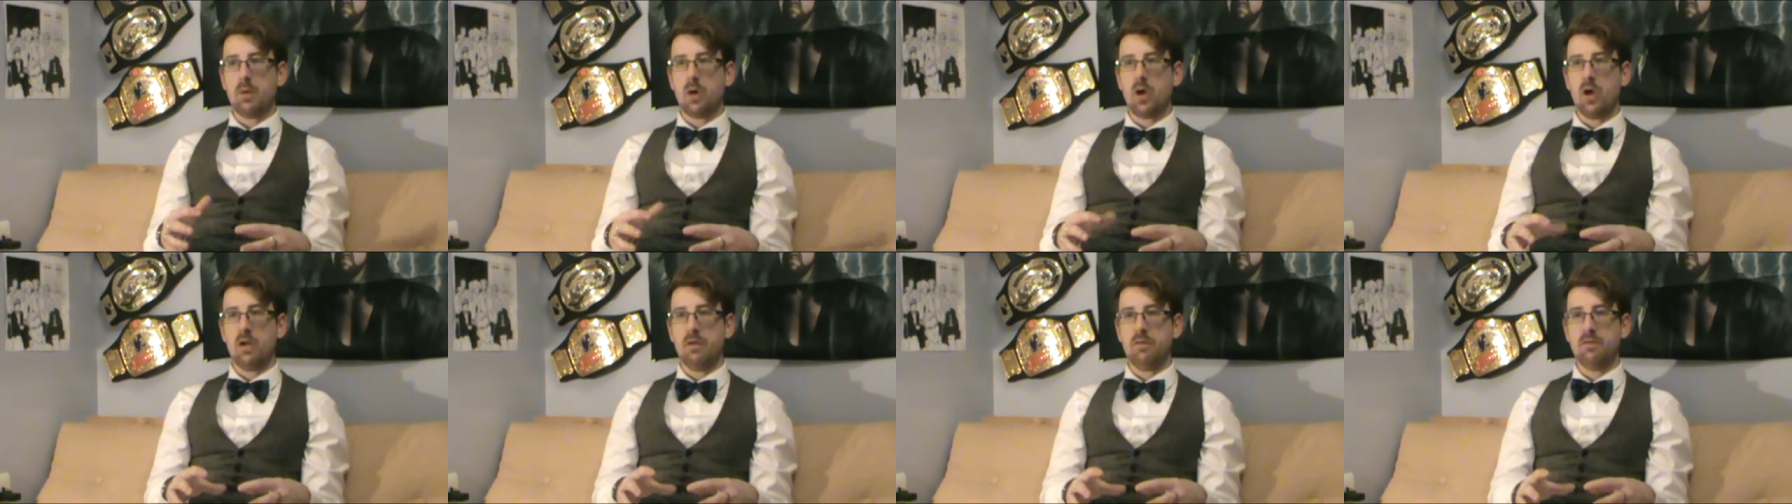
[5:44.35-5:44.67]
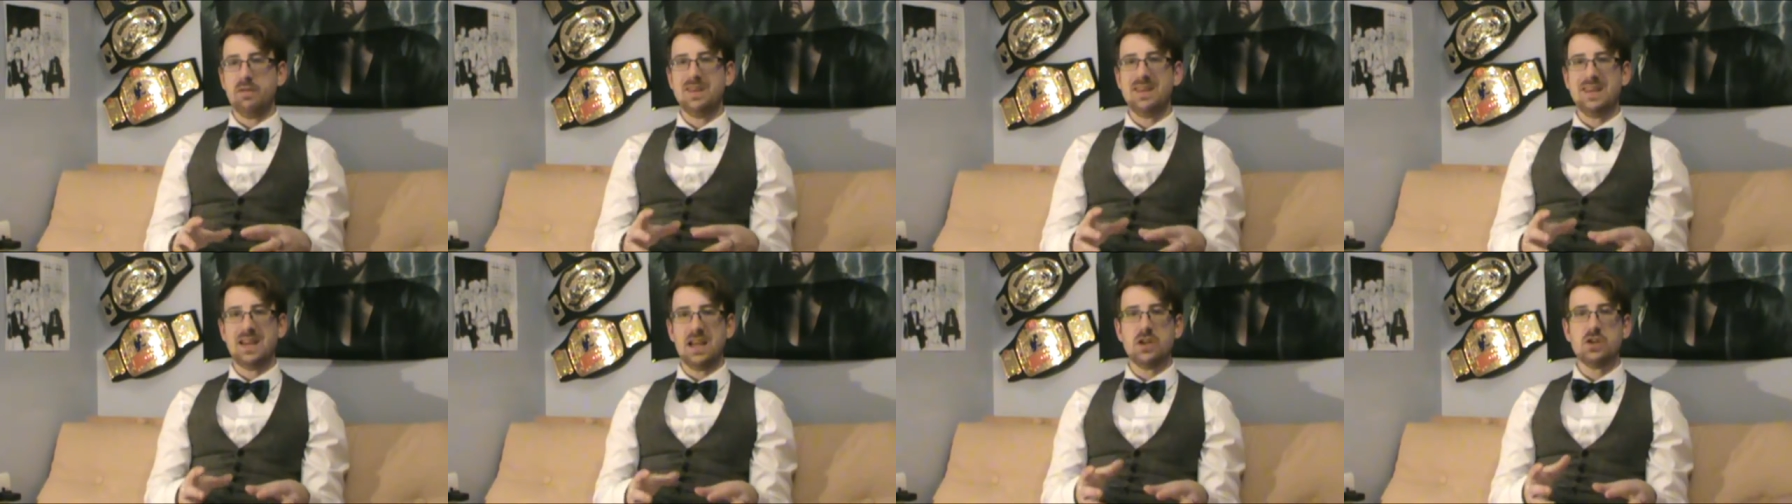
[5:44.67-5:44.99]
kind
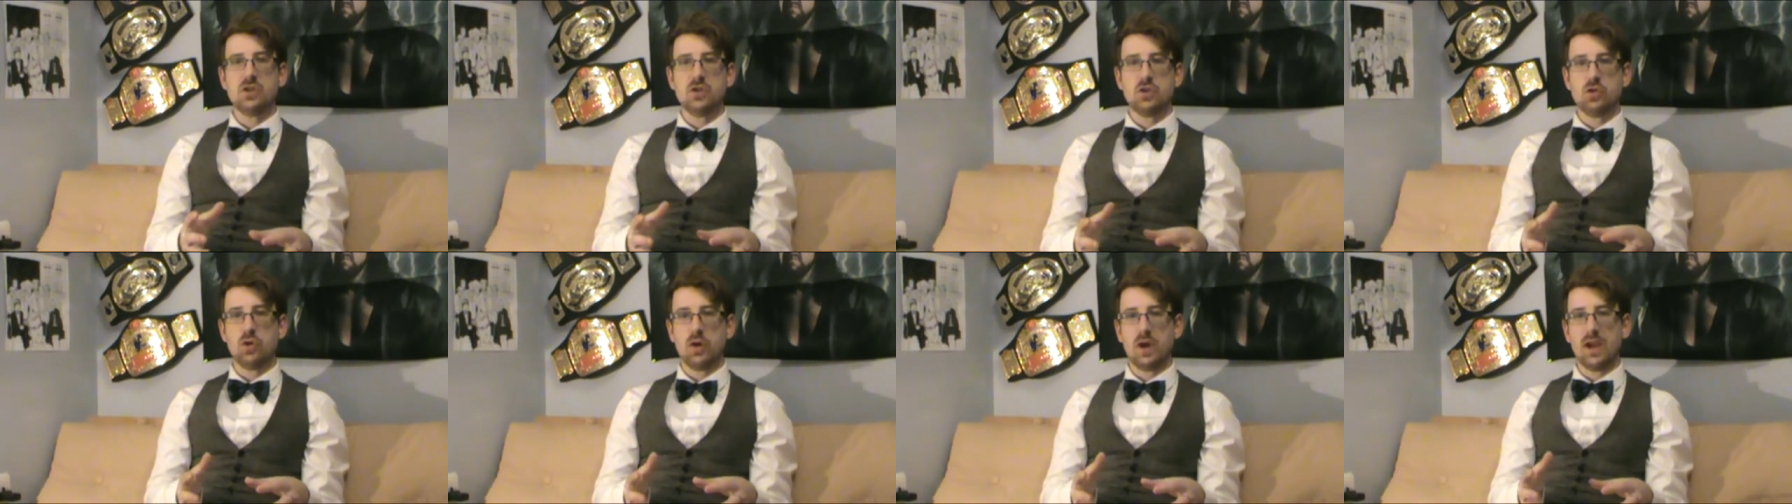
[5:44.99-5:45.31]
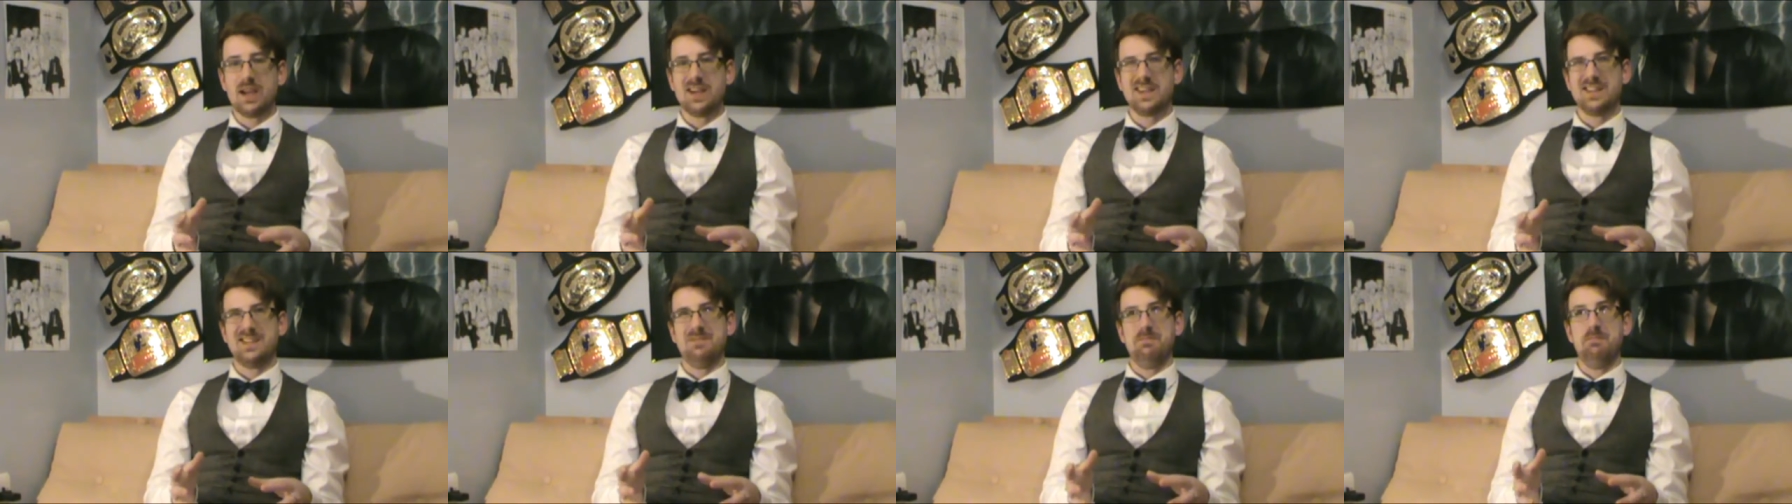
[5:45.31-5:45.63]
of
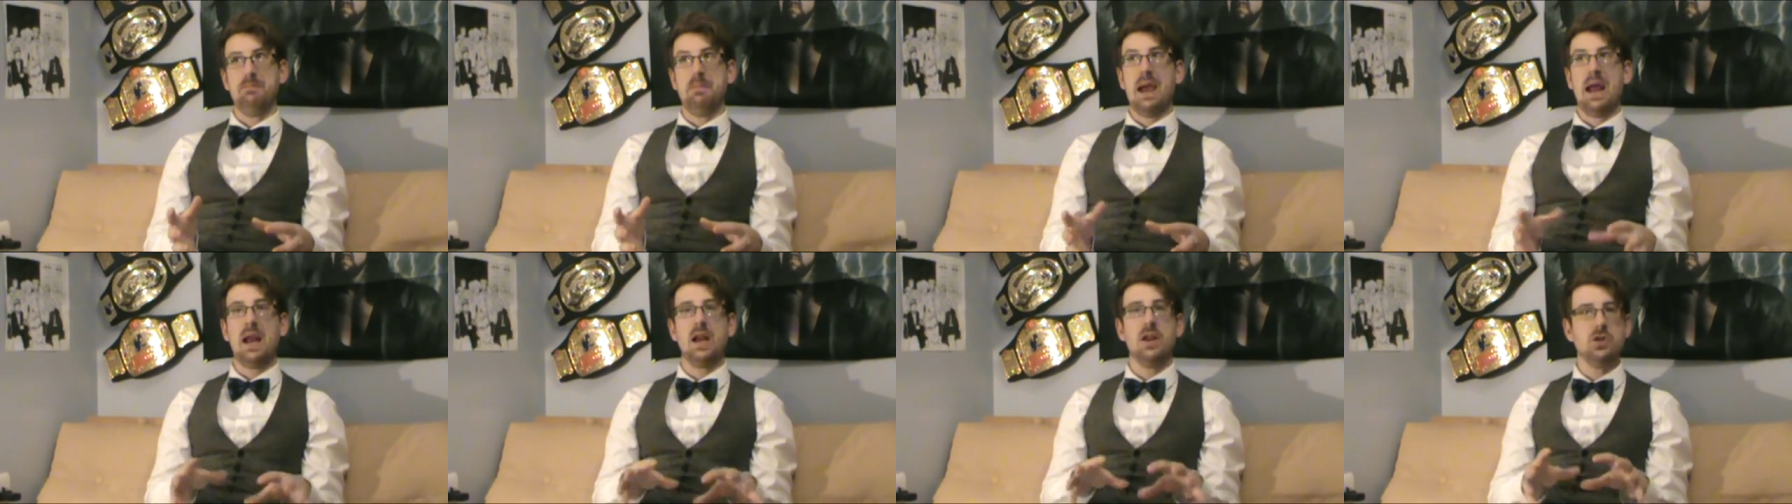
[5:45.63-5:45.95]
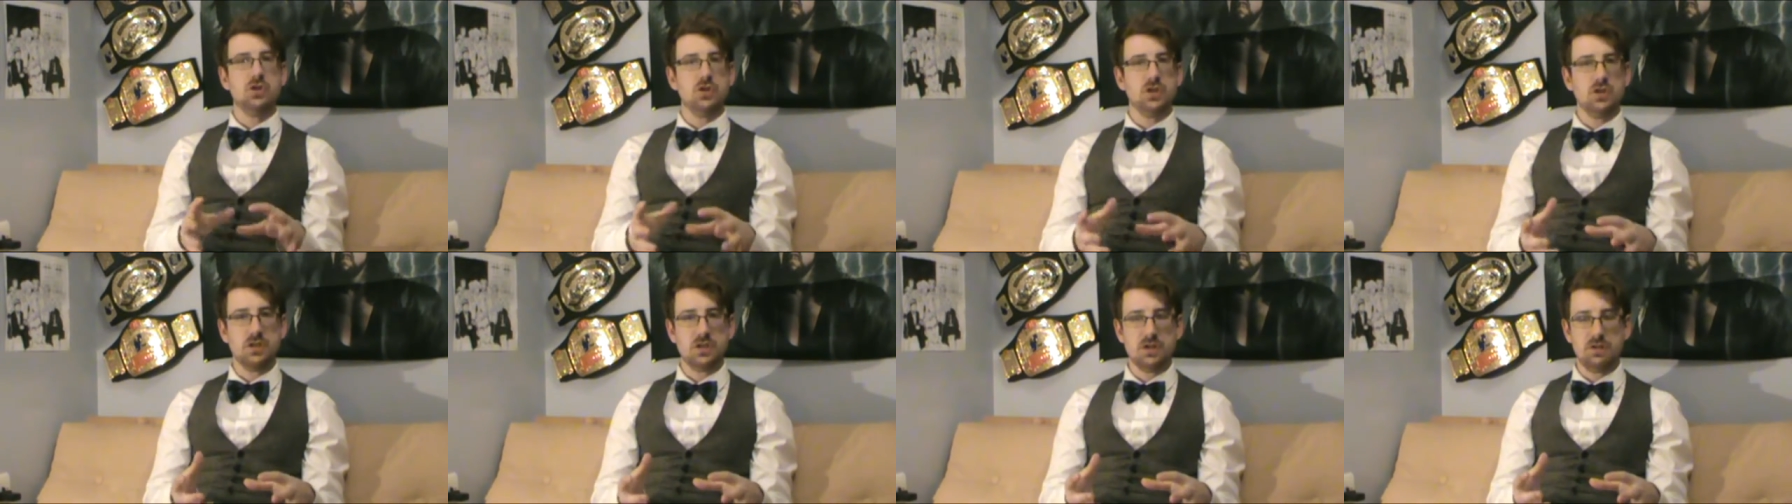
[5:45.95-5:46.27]
district
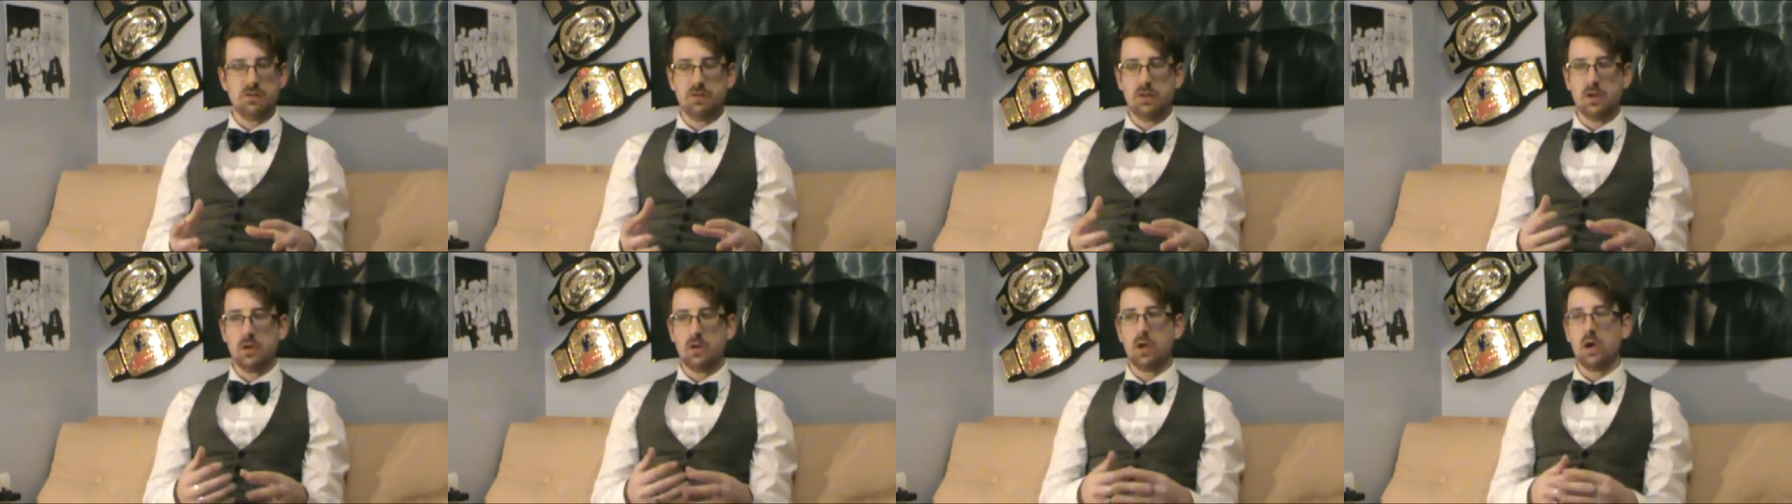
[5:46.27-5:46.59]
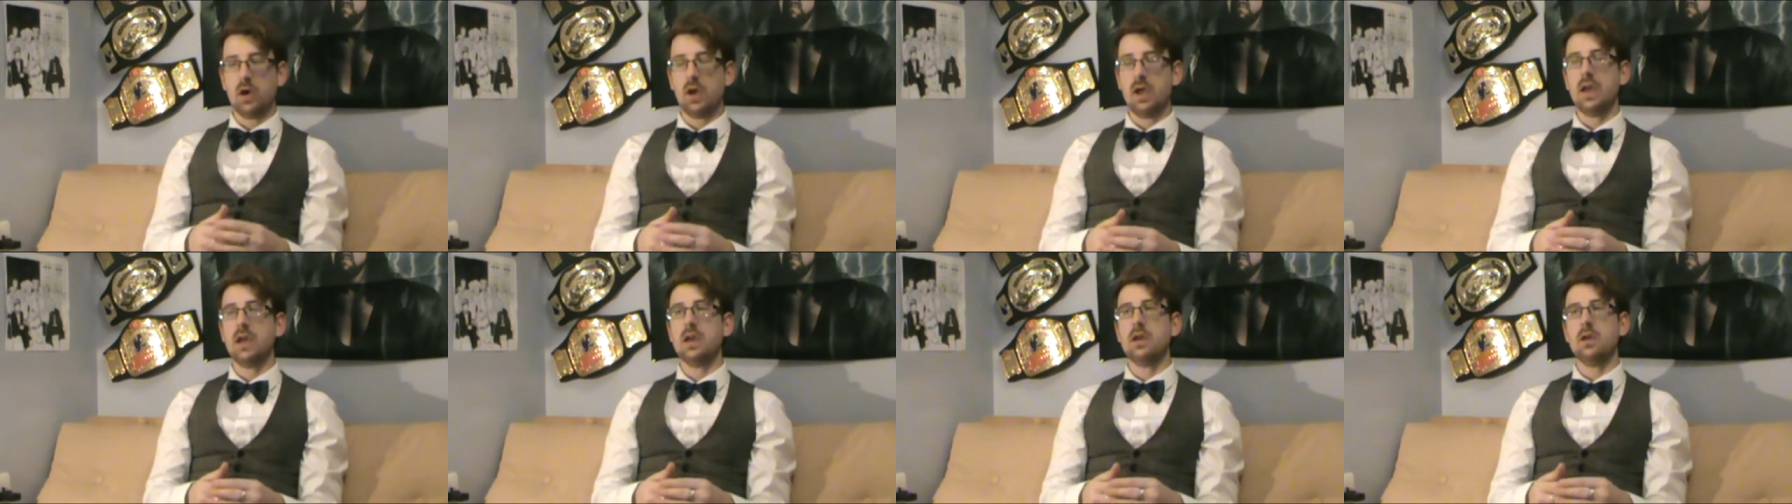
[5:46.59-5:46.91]
managers, if you
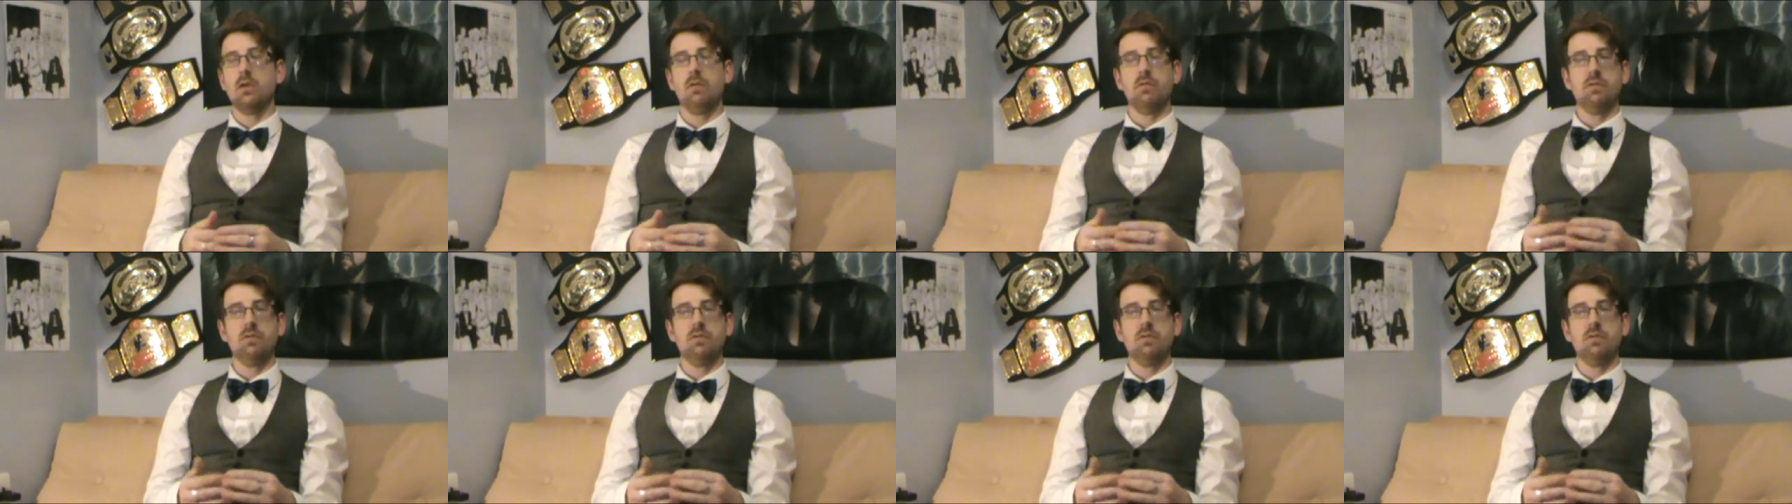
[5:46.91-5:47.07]
like.